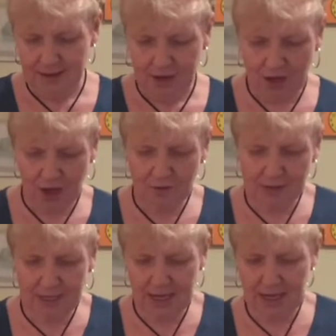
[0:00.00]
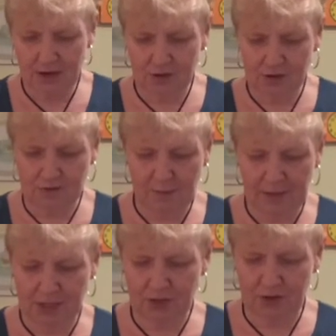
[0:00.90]
coat it in our drippy
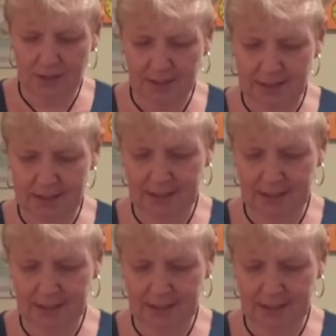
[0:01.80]
chocolate,